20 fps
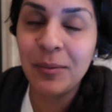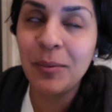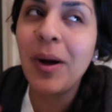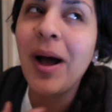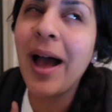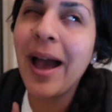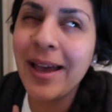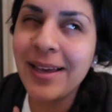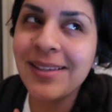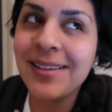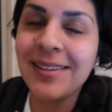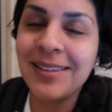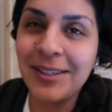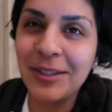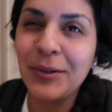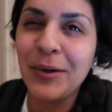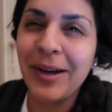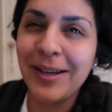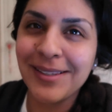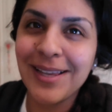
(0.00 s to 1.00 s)
Well, I
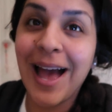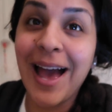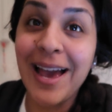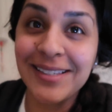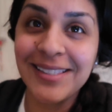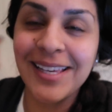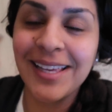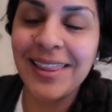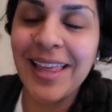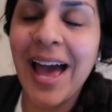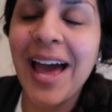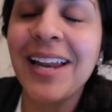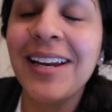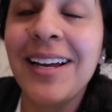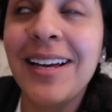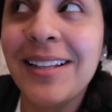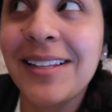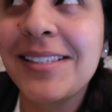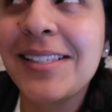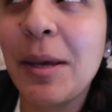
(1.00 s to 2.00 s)
said that.
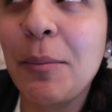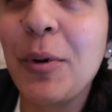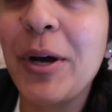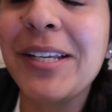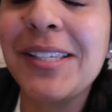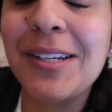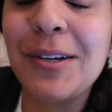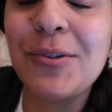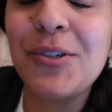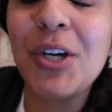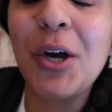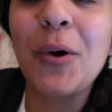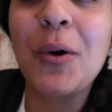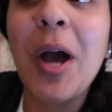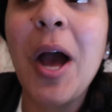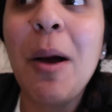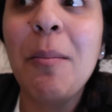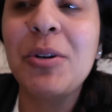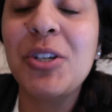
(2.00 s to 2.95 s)
Subway is no joke.